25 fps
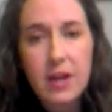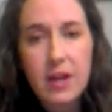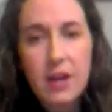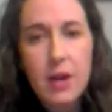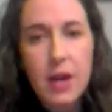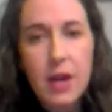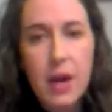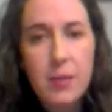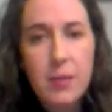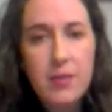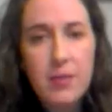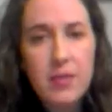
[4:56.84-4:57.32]

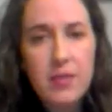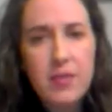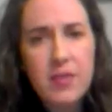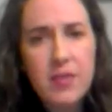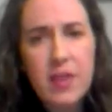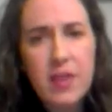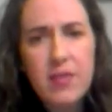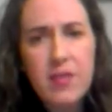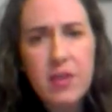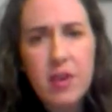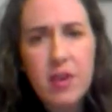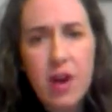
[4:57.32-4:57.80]
If you've
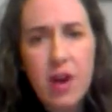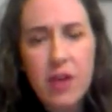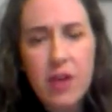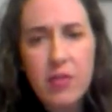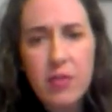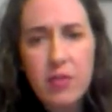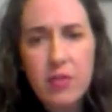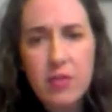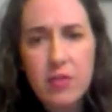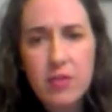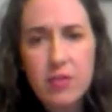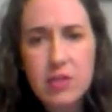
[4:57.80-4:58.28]
never gone
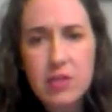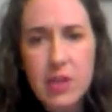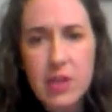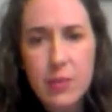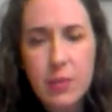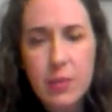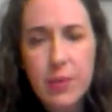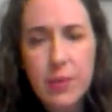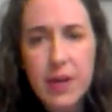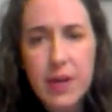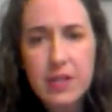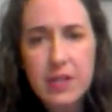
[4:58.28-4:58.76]
through the first
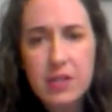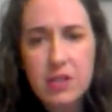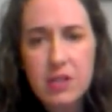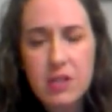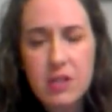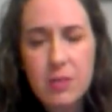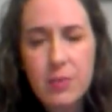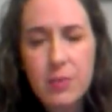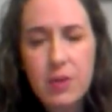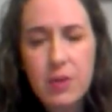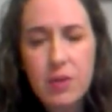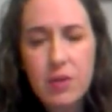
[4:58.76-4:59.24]
couple of pages of
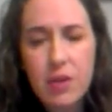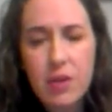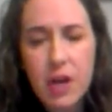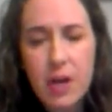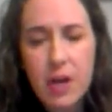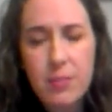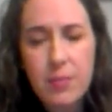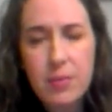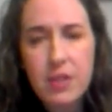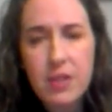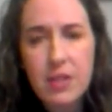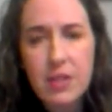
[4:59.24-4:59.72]
the Build
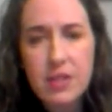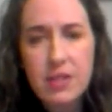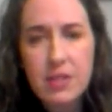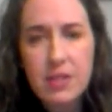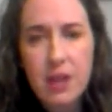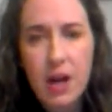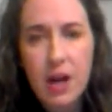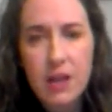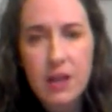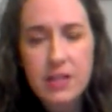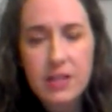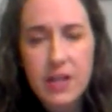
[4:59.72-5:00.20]
Guide, please
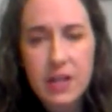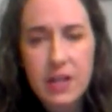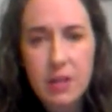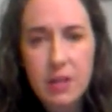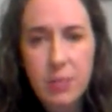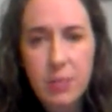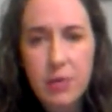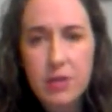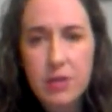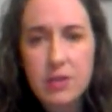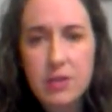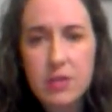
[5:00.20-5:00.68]
contact the
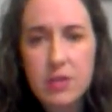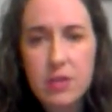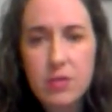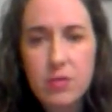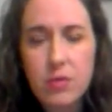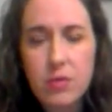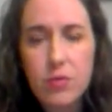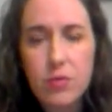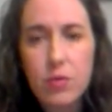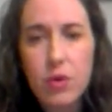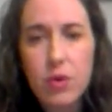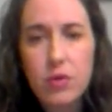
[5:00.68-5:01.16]
person
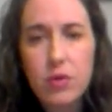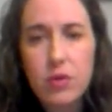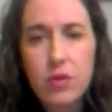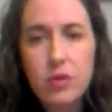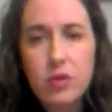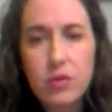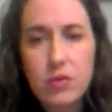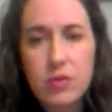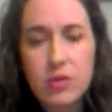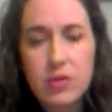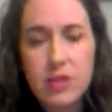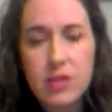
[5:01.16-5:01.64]
who enrolled
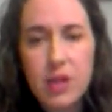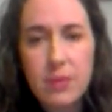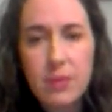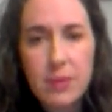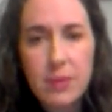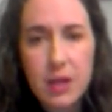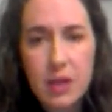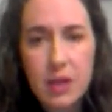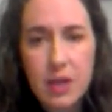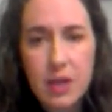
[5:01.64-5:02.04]
you, send me an